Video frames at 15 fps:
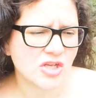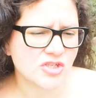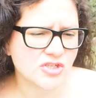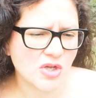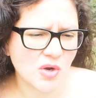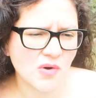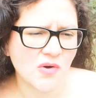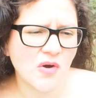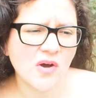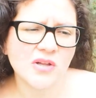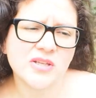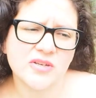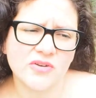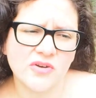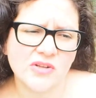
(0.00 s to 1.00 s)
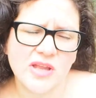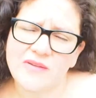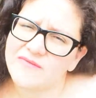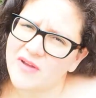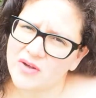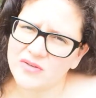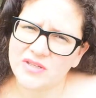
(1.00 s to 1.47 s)
So all in all, I
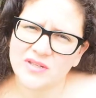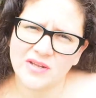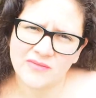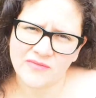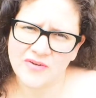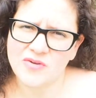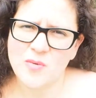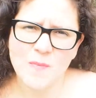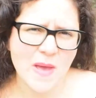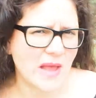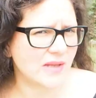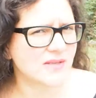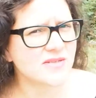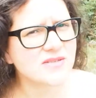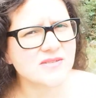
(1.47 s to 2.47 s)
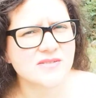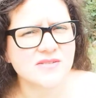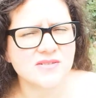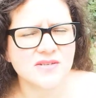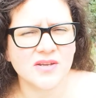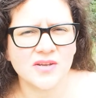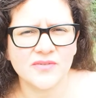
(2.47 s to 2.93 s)
found it a very
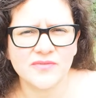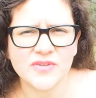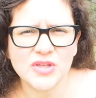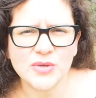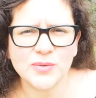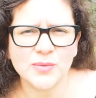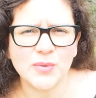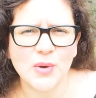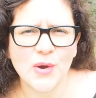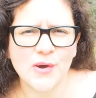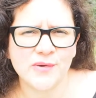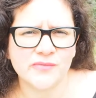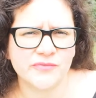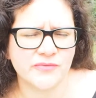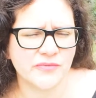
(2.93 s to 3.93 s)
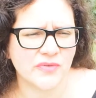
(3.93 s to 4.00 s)
balanced view of